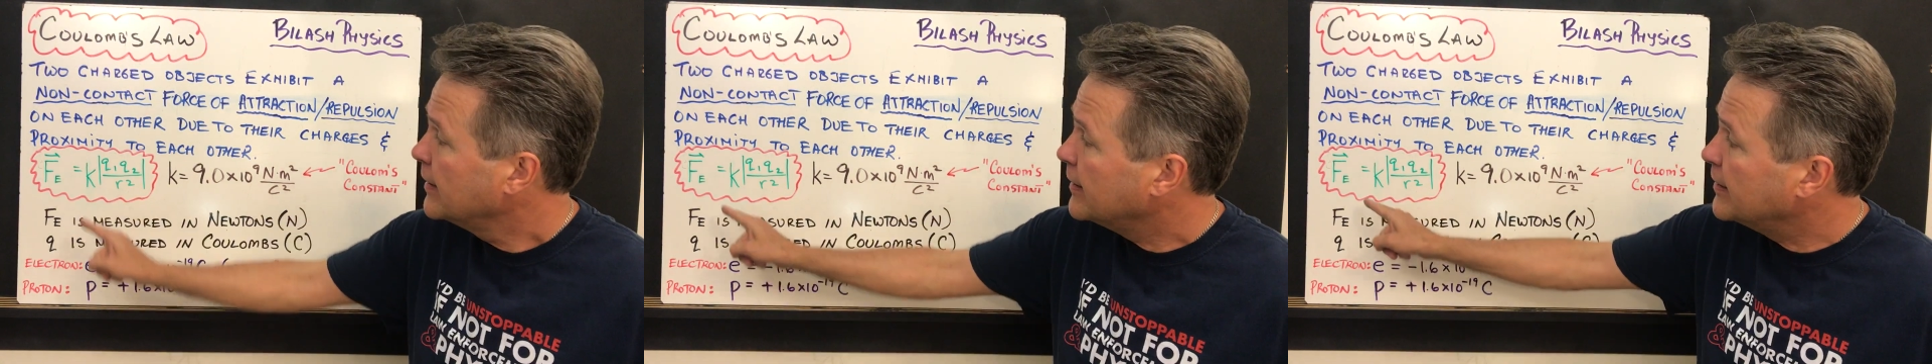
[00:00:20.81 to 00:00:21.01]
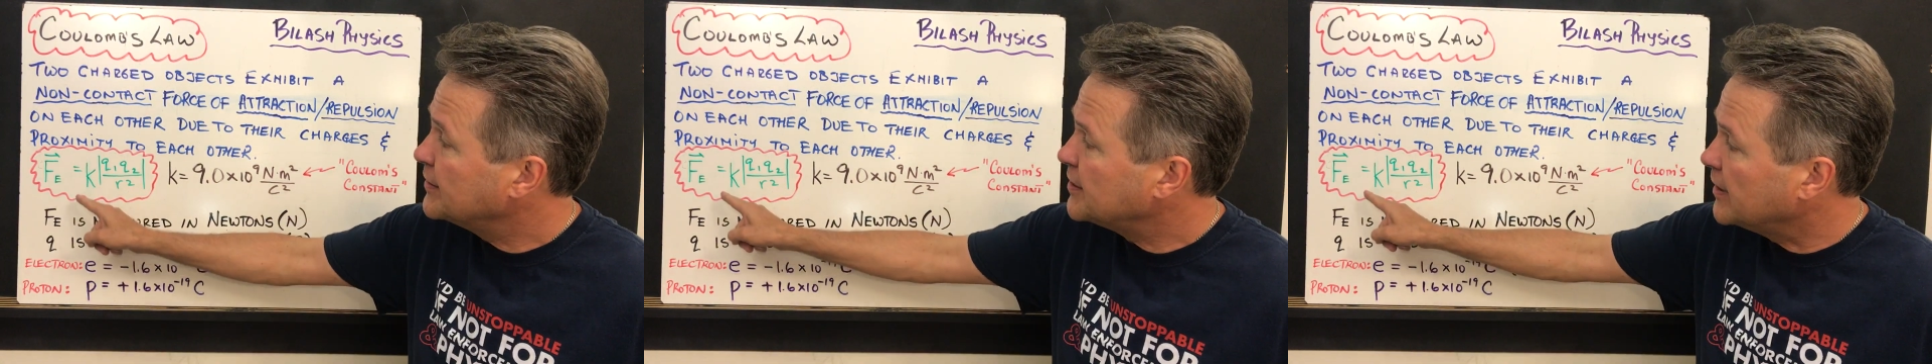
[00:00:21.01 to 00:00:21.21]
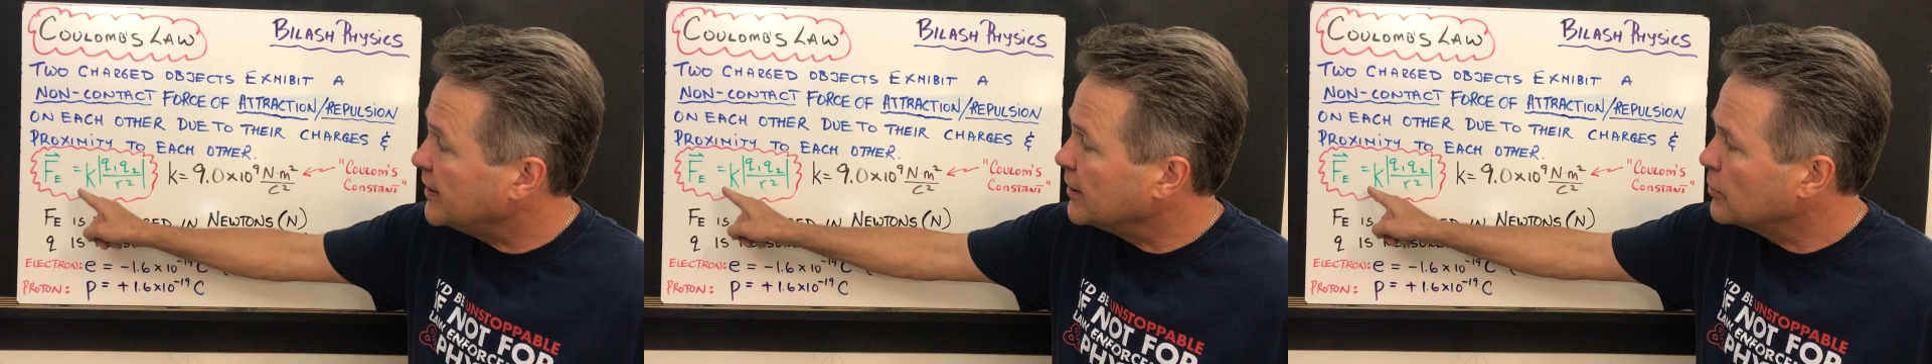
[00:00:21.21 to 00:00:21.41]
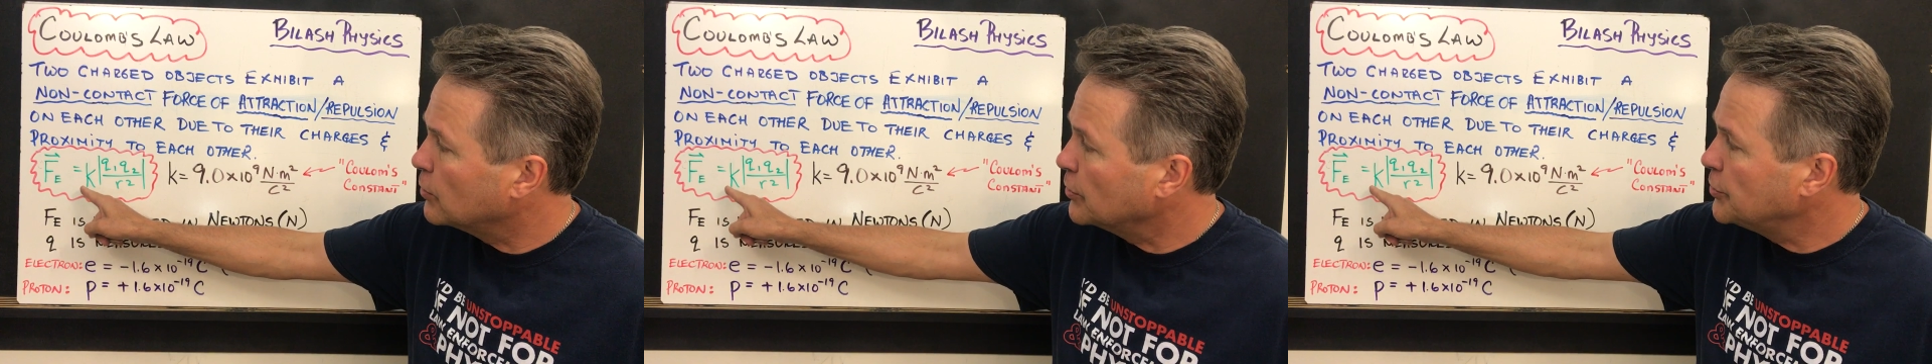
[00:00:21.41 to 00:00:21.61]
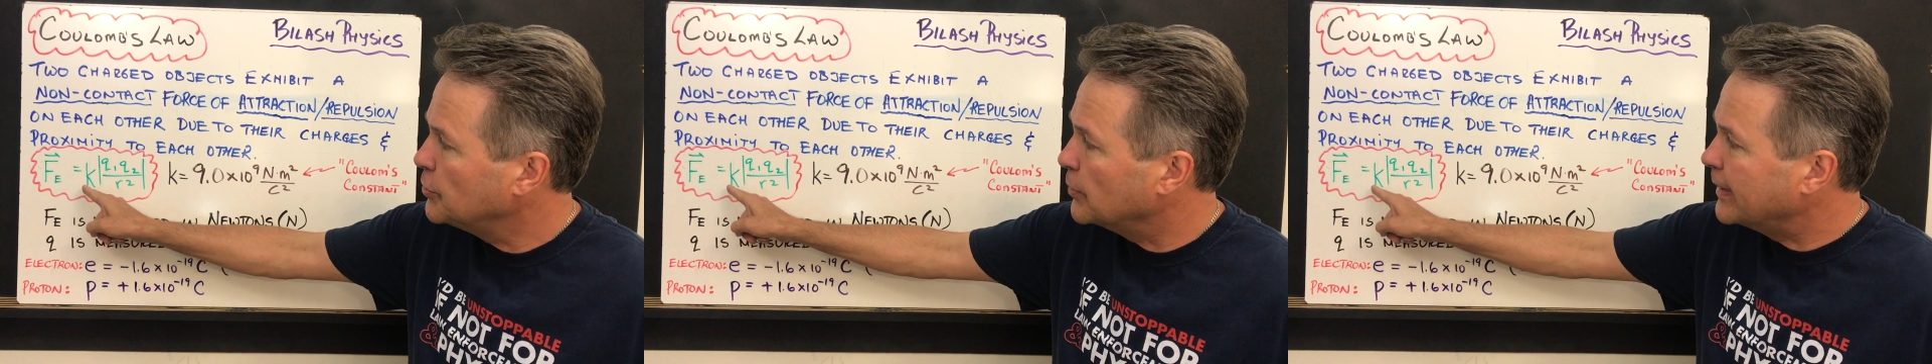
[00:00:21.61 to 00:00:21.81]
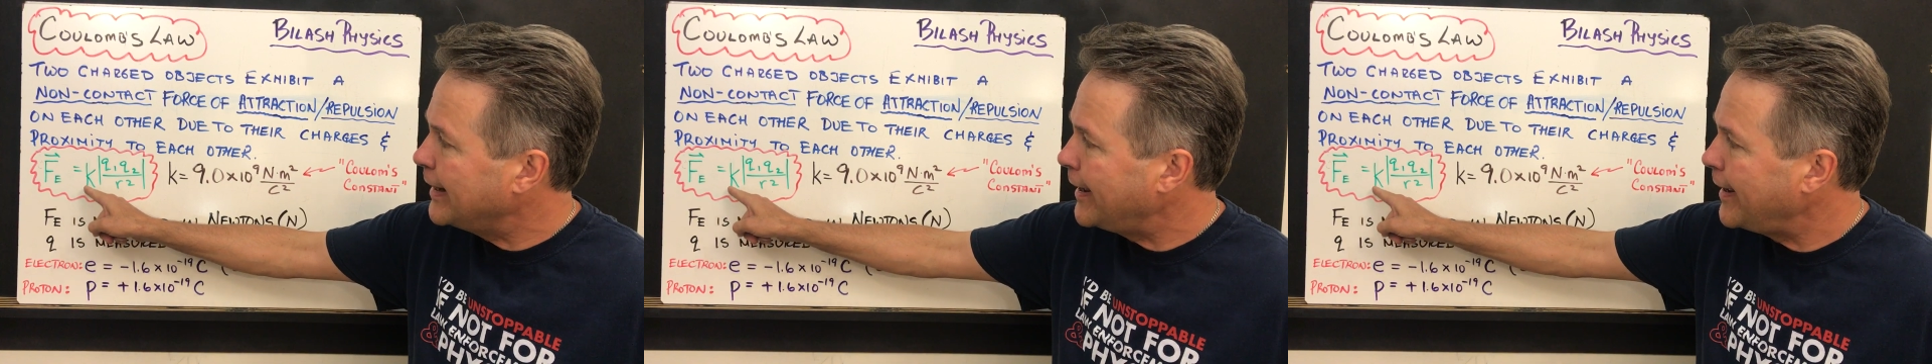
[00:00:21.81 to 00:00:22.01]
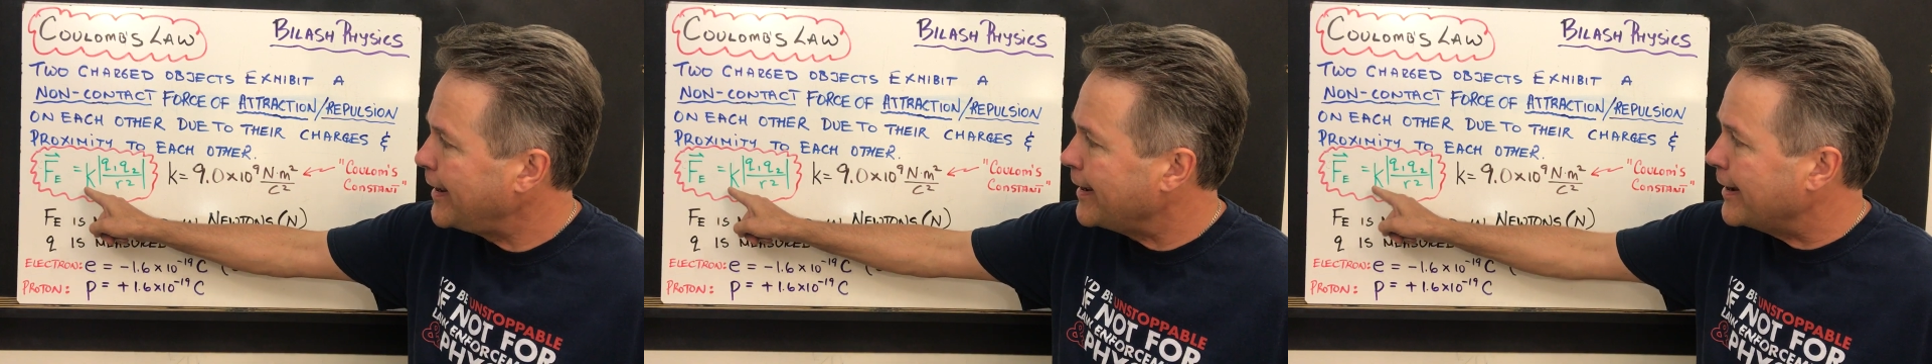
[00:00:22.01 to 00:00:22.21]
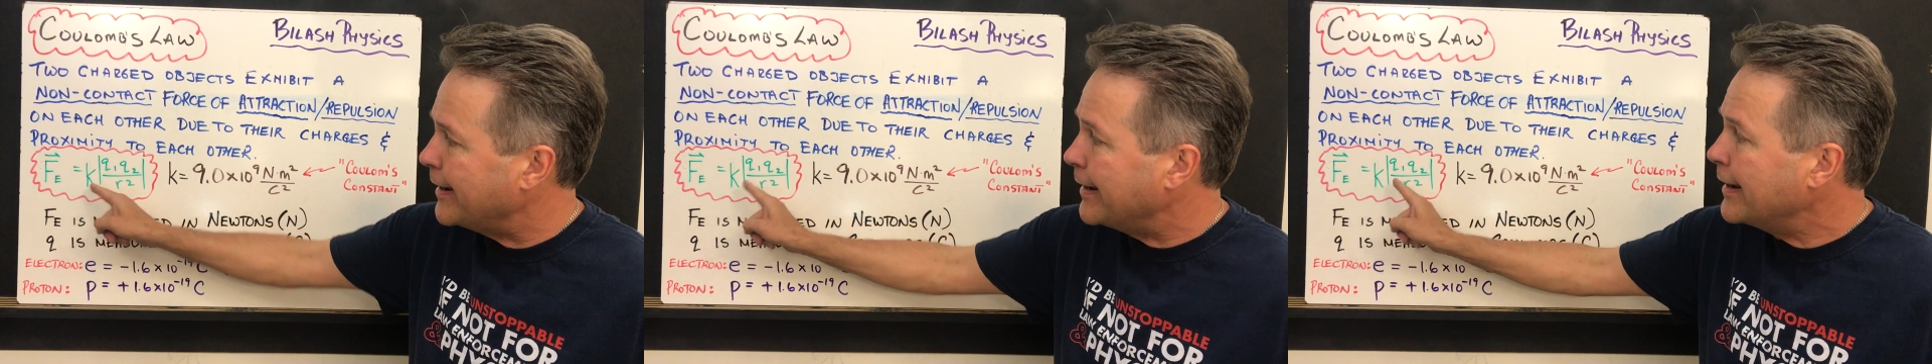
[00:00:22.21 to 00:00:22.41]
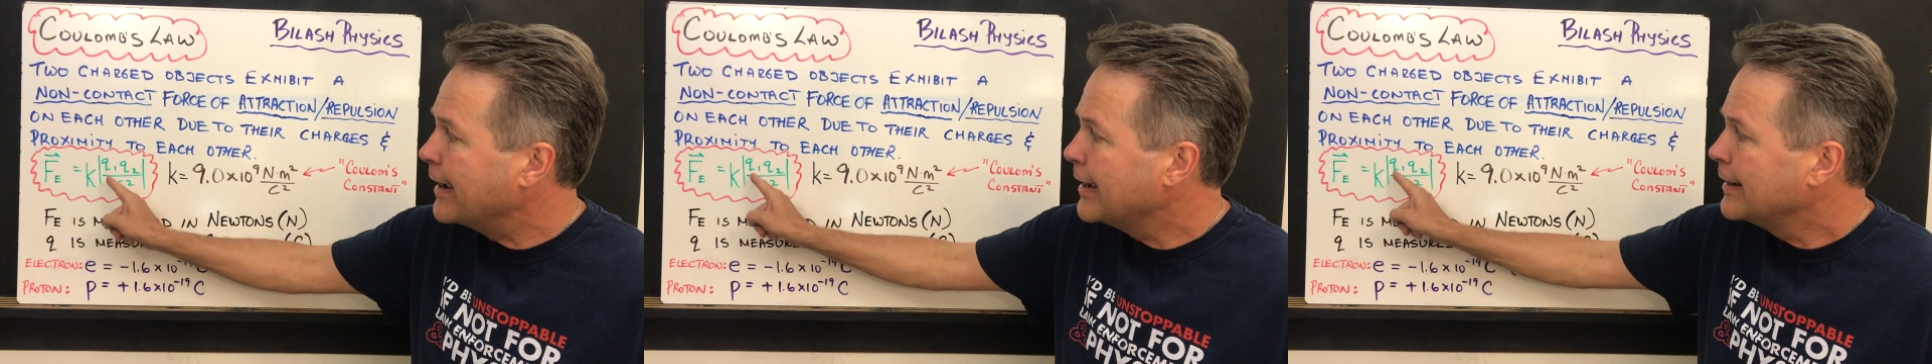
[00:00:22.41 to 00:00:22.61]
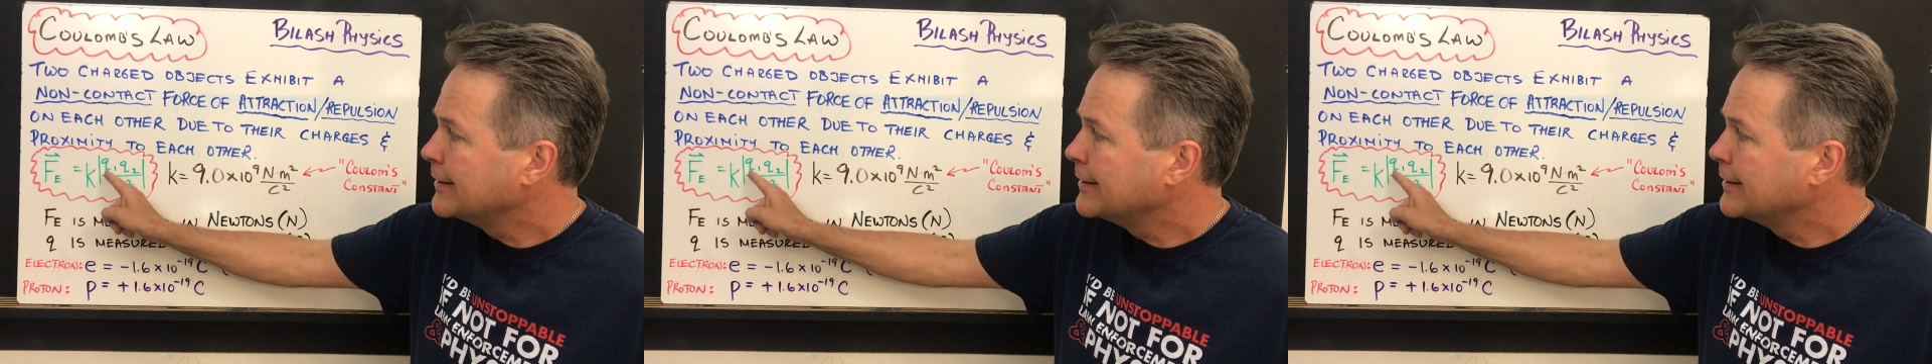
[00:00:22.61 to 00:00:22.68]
is equal to K